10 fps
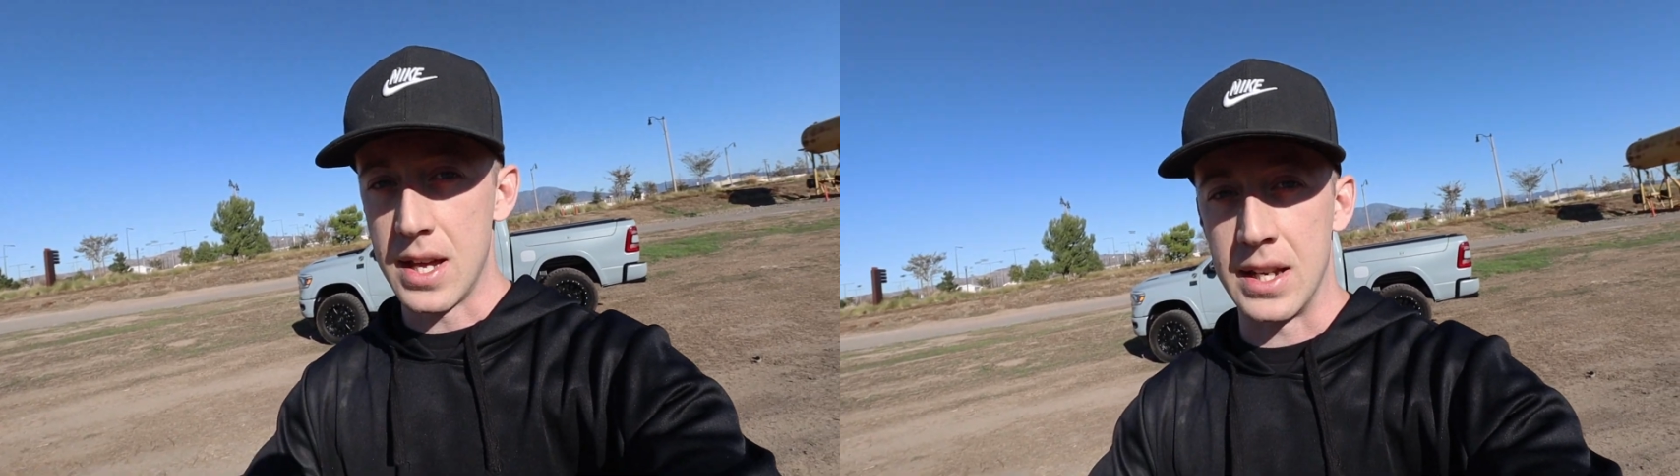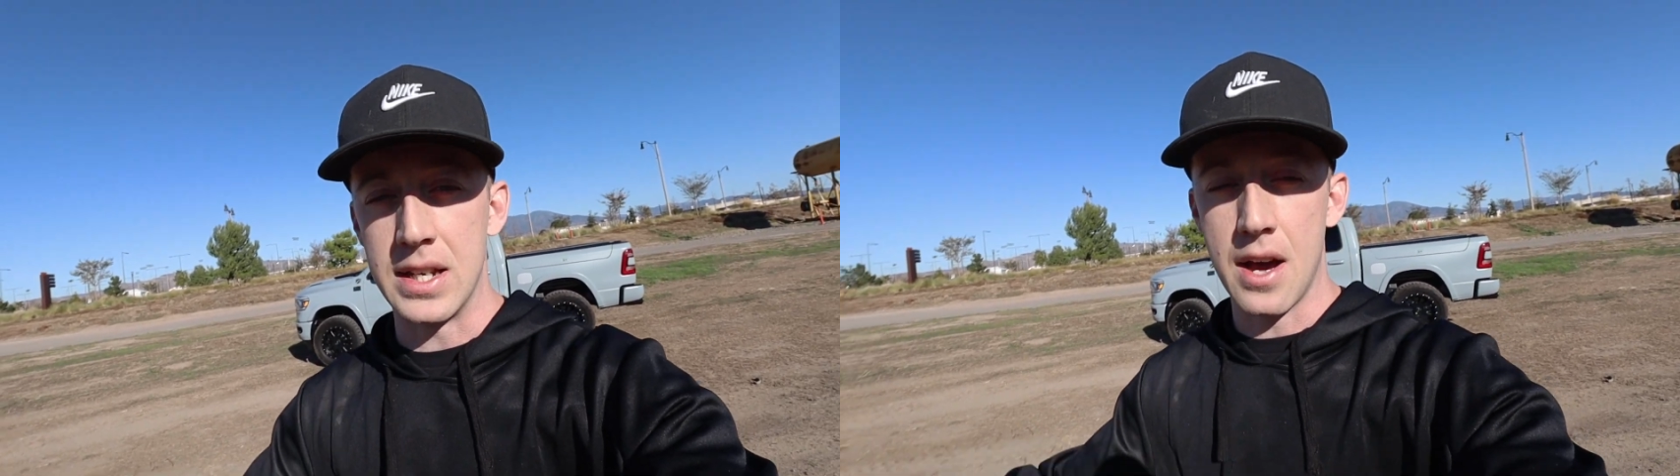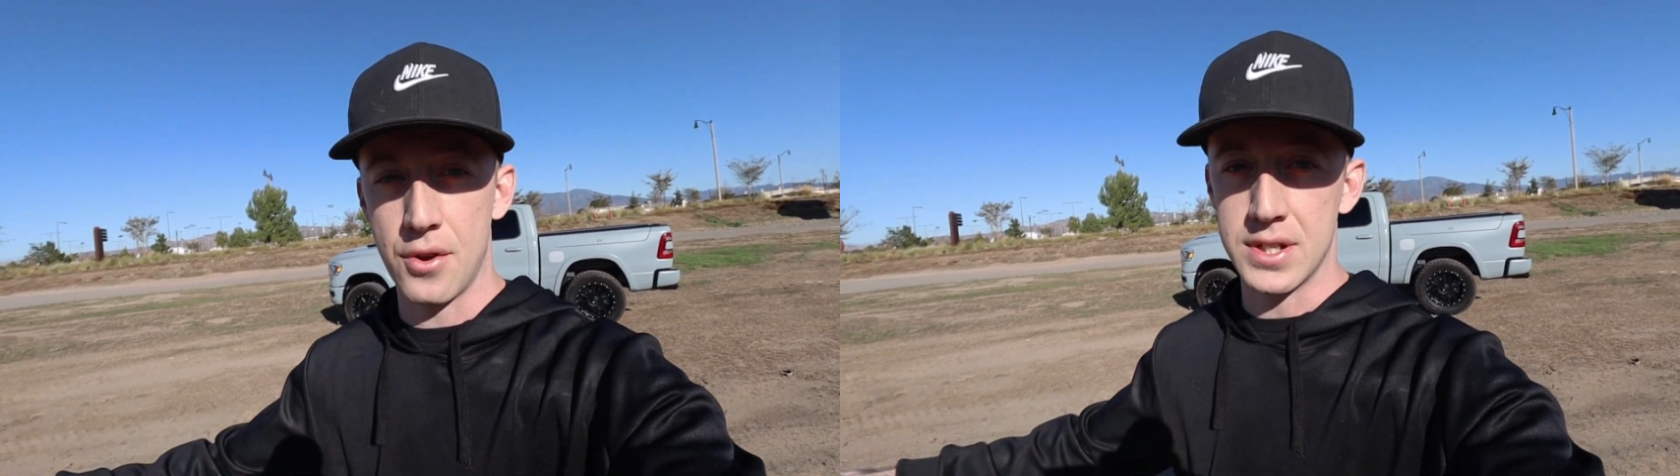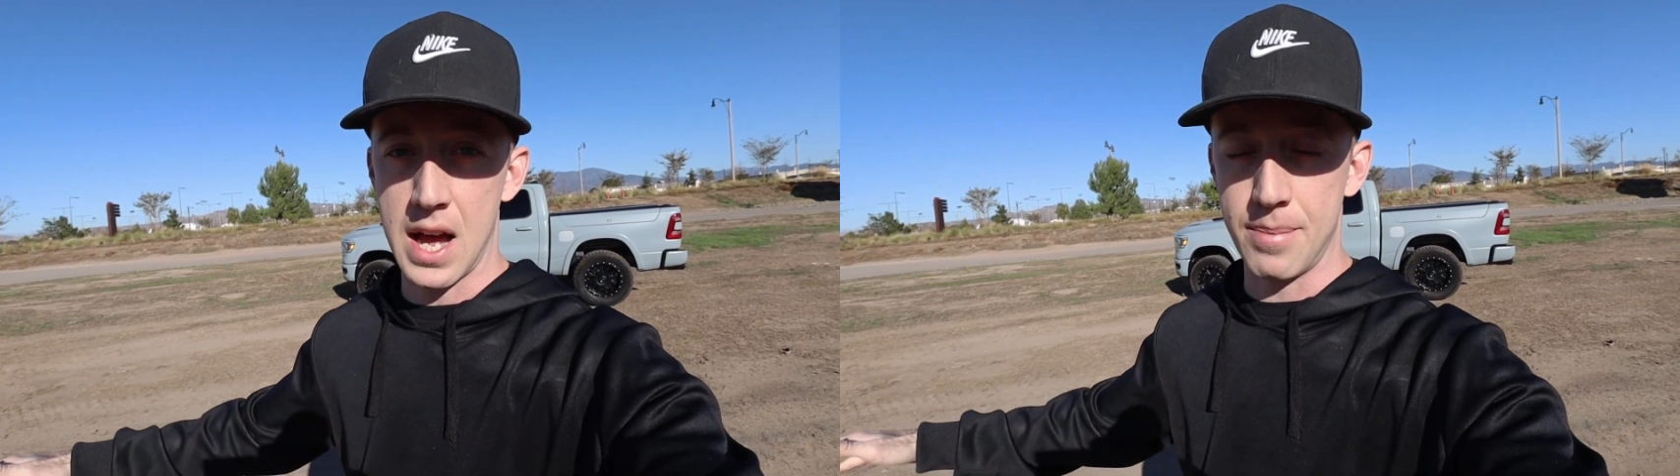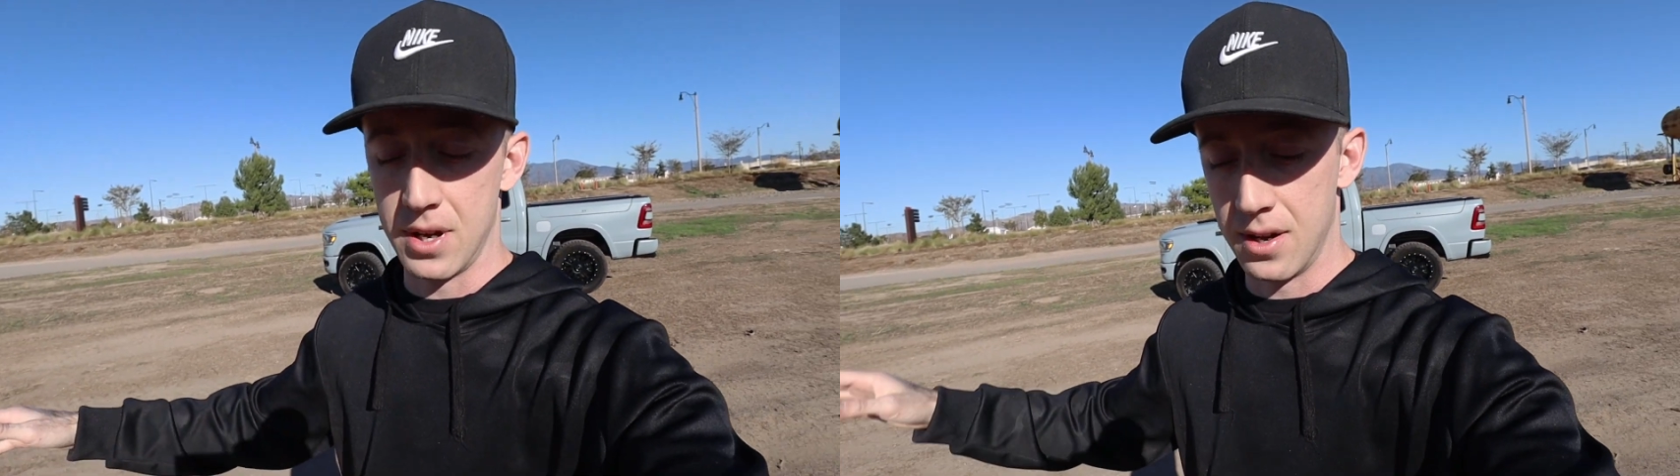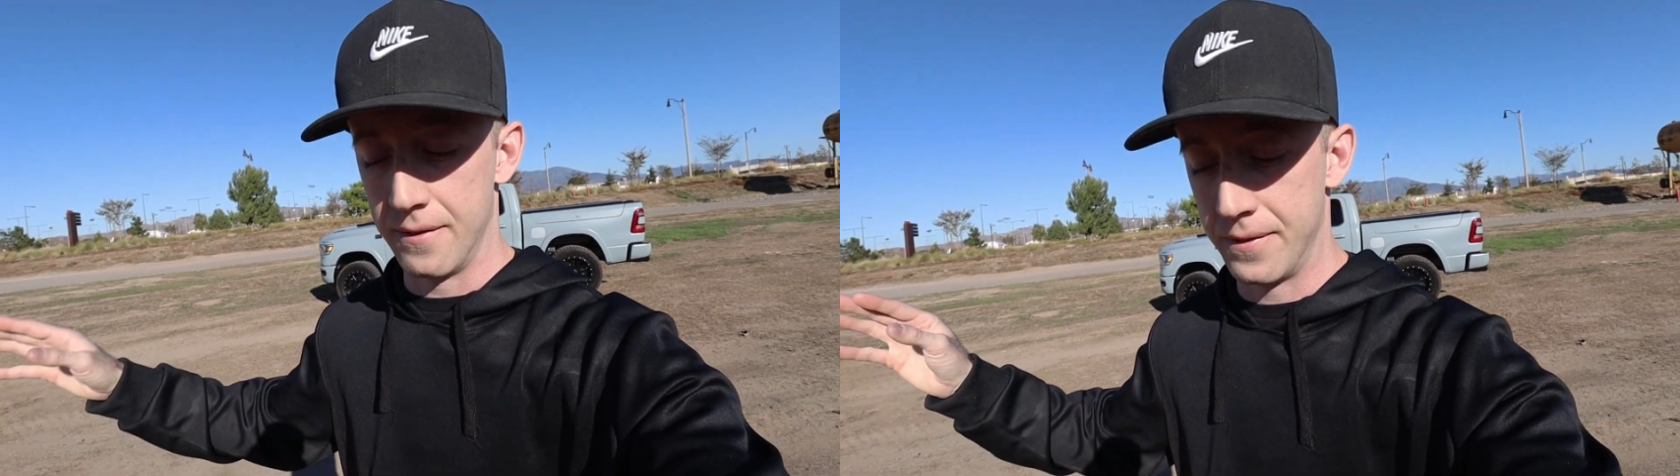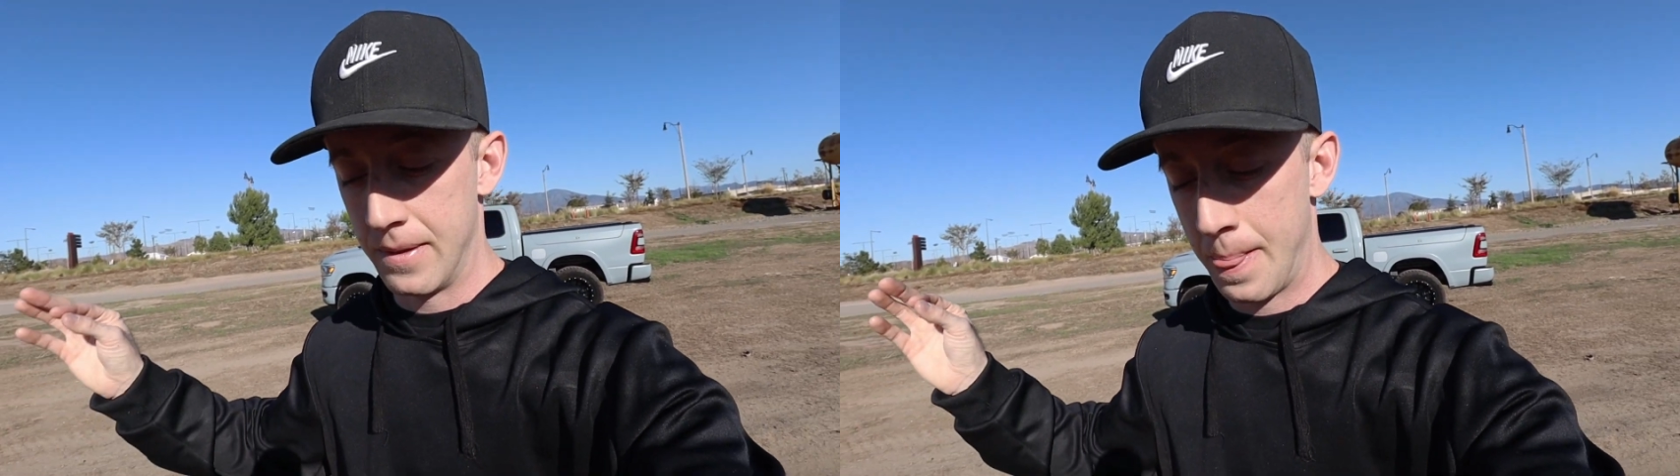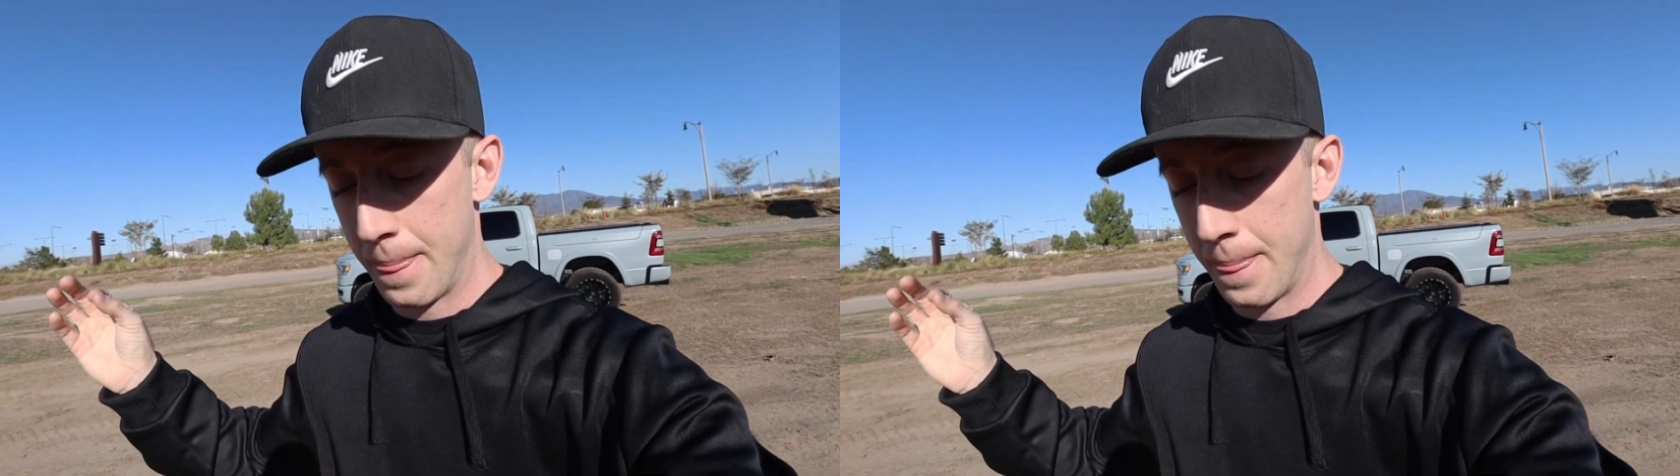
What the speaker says: any other type of